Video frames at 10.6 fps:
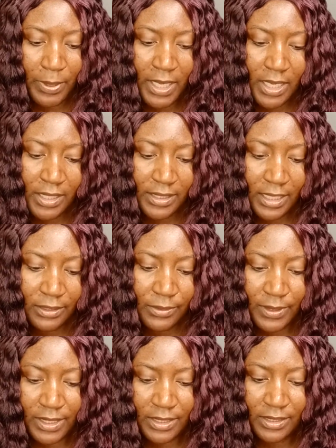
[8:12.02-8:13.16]
Pay that
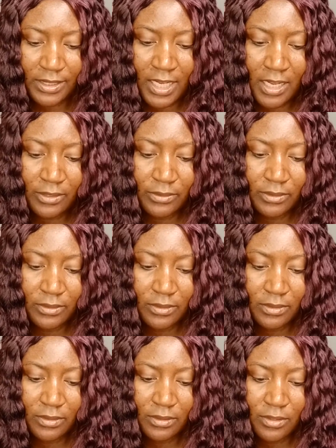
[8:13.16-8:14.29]
credit down
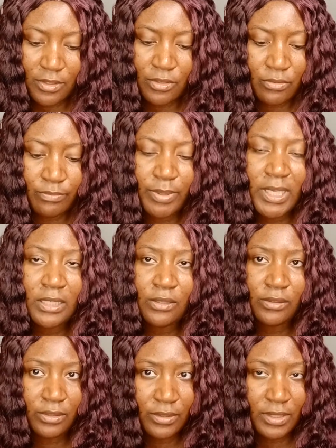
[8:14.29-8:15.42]
to
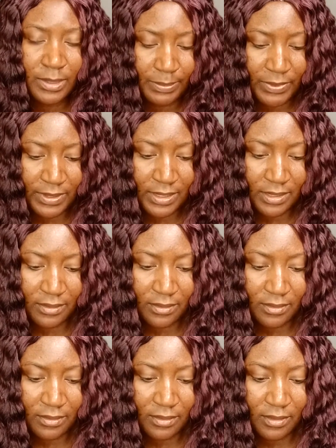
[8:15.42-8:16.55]
below 30%.
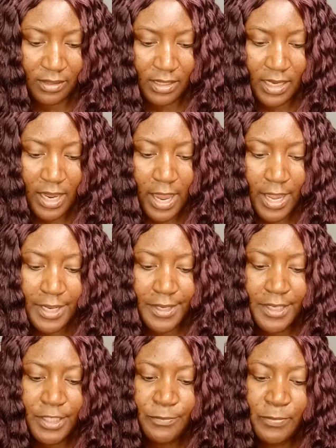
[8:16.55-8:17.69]

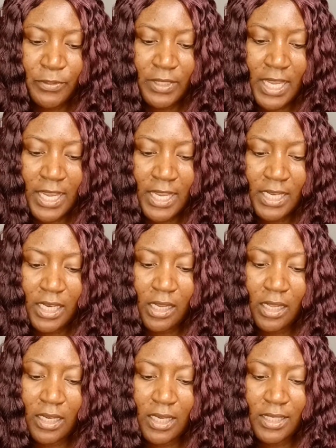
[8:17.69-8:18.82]
Dispute any
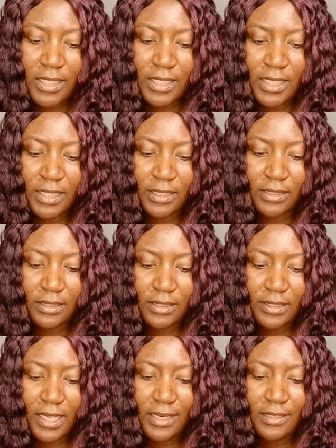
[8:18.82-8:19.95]
collection
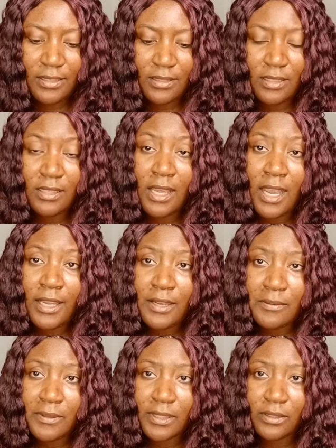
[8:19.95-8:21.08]
that is
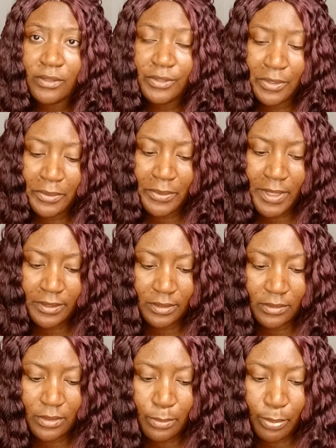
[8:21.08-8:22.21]
inaccurate on your
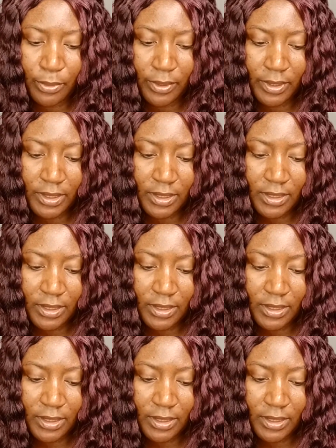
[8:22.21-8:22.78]
credit report.